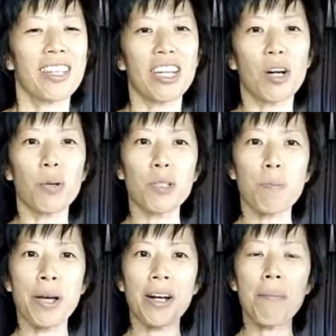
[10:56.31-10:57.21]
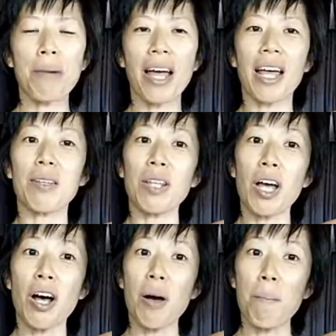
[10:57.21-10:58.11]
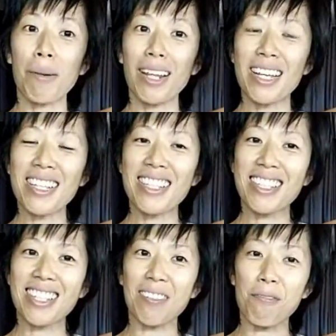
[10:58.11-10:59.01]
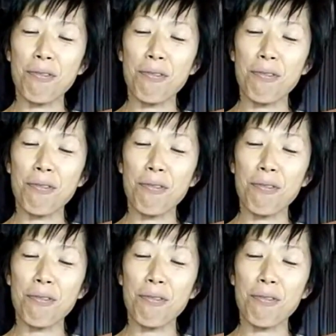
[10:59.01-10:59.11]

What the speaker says: they always pick up and place the